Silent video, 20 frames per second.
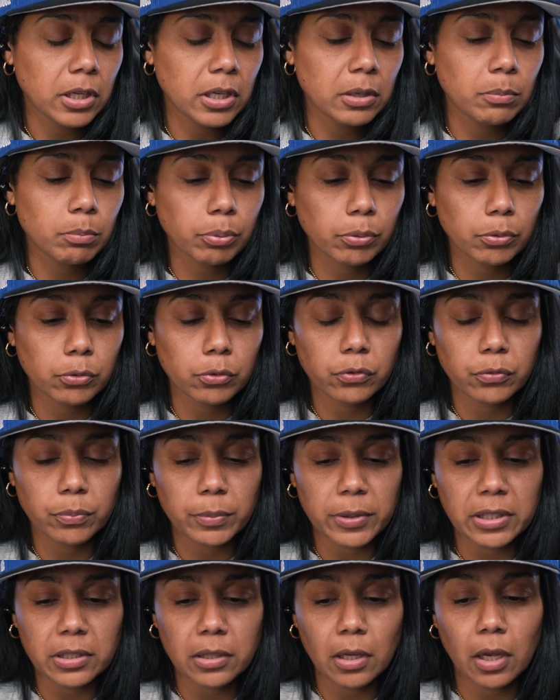
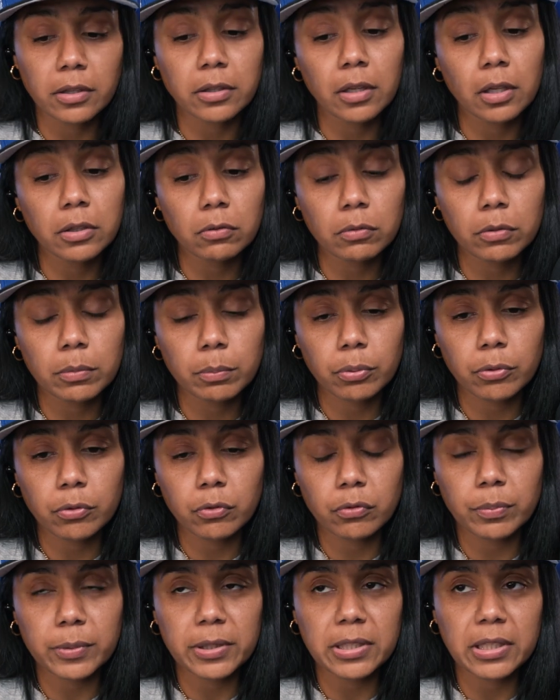improvement. Another
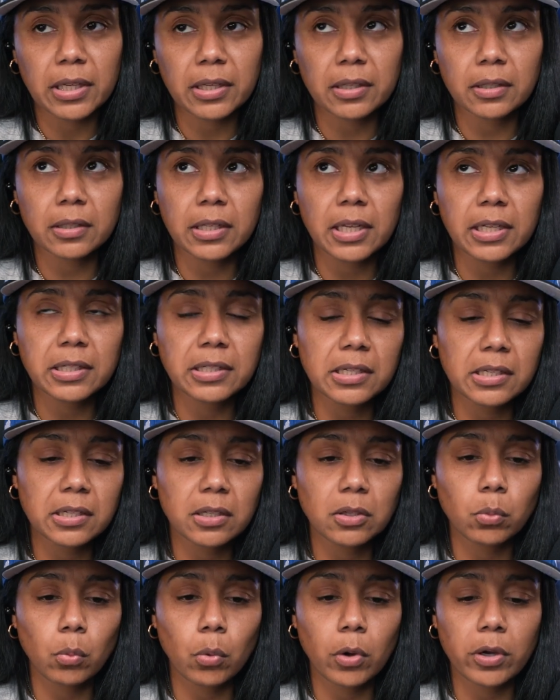improvement that they
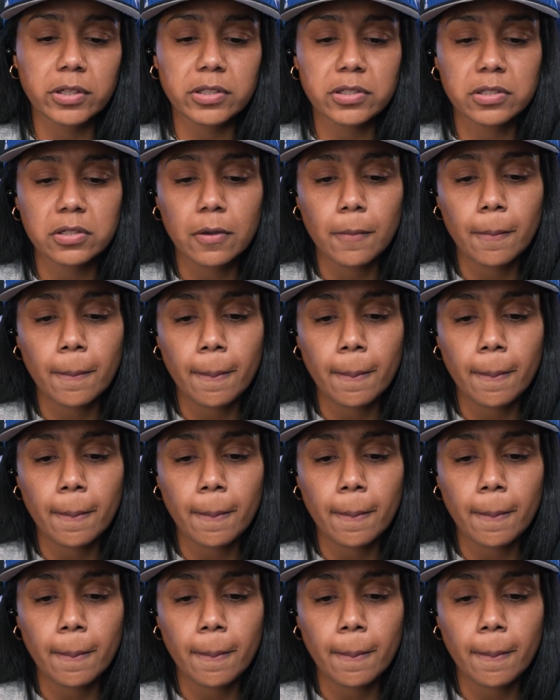did was